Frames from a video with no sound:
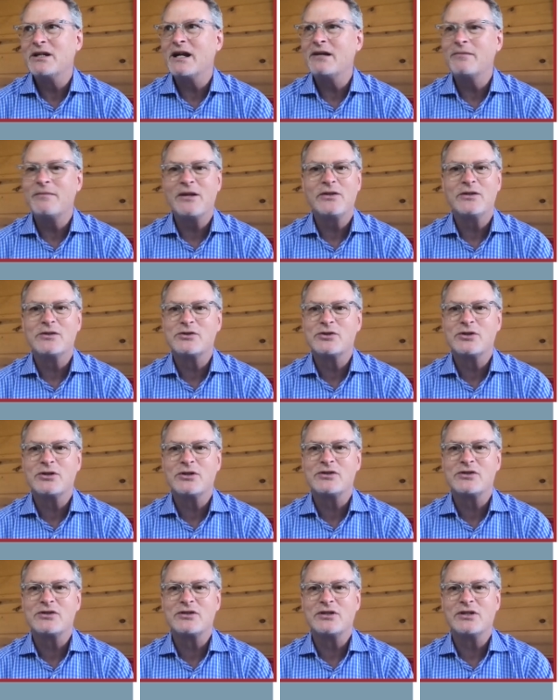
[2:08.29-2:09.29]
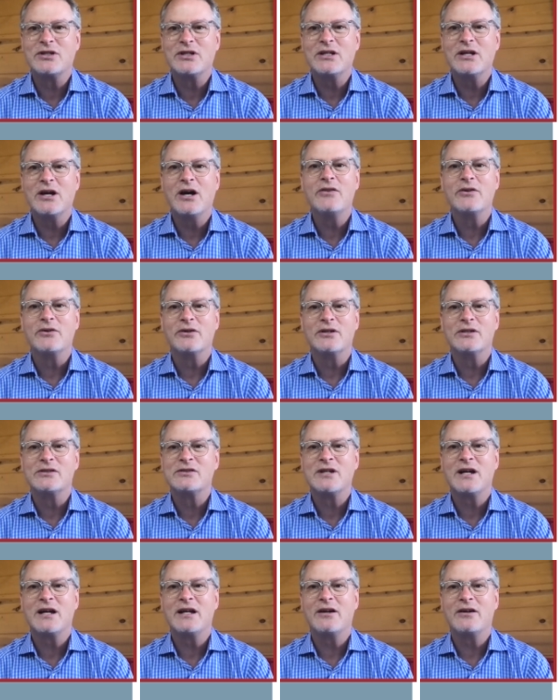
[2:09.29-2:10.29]
United Methodist Church, the other
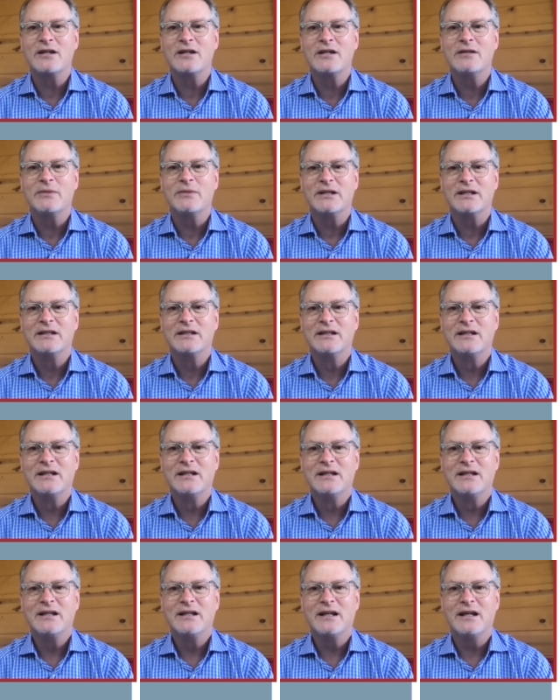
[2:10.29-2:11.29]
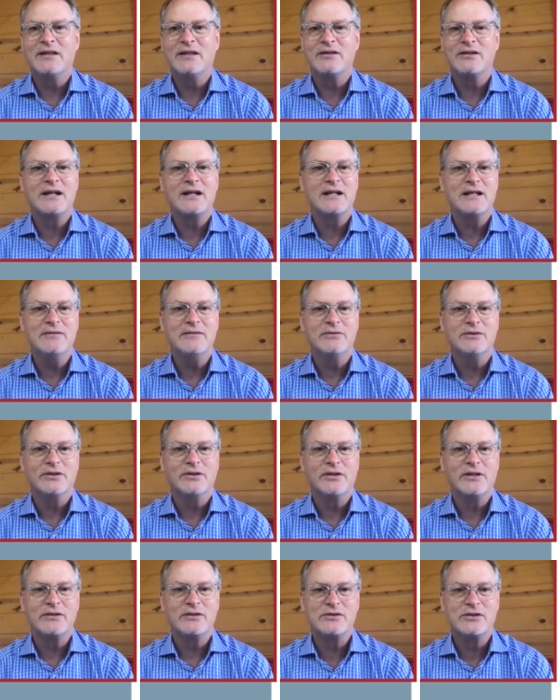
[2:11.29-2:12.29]
is not our enemy, and they're not evil.
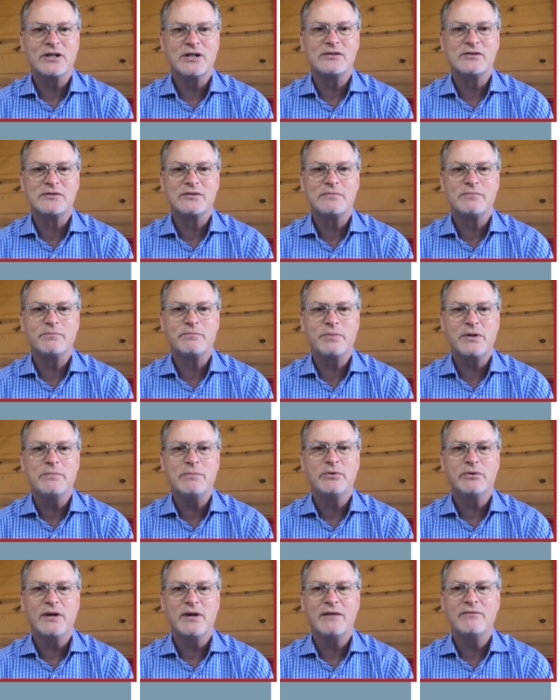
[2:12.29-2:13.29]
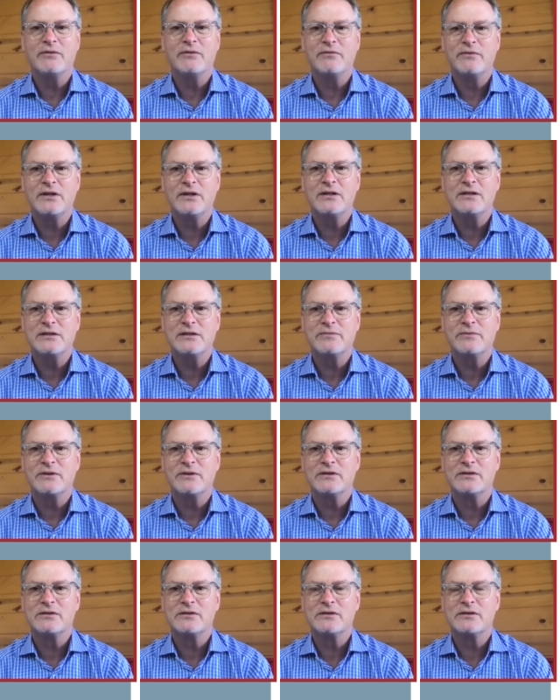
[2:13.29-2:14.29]
They're just people have a very
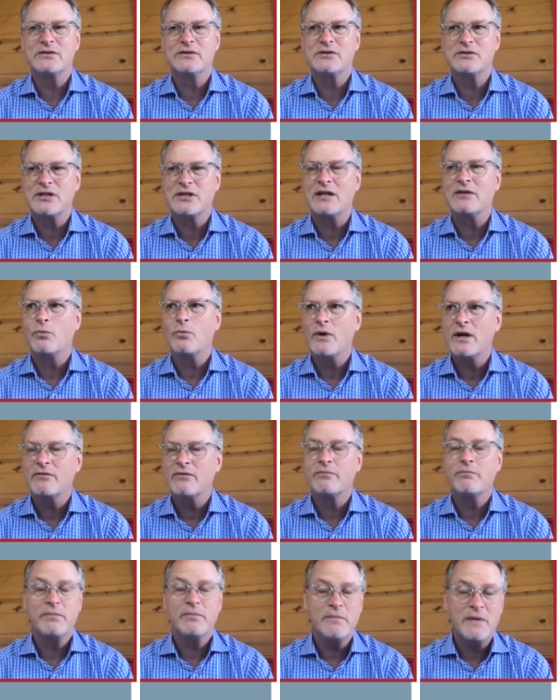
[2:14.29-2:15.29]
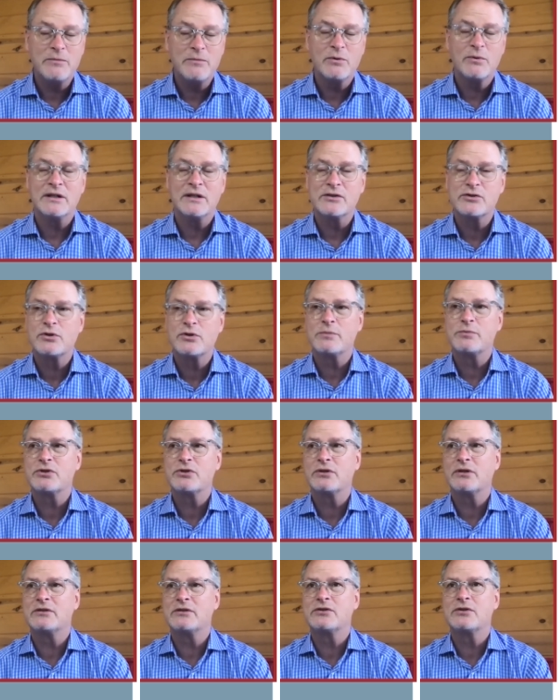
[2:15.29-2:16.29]
different way of maybe reading
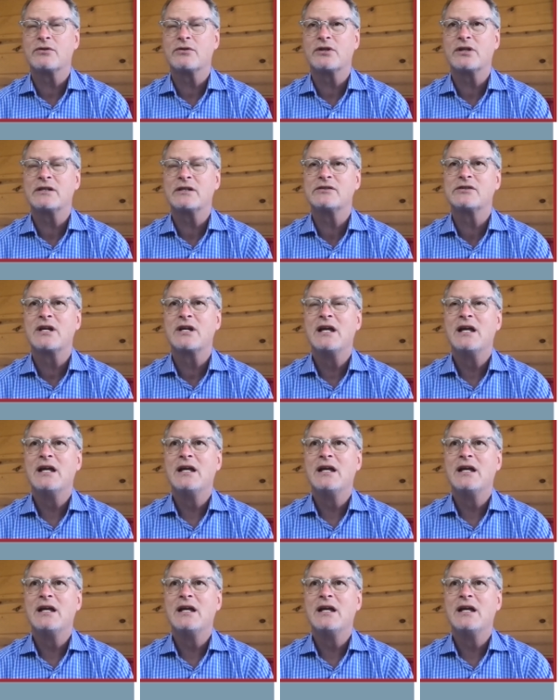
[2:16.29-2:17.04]
scripture on certain things.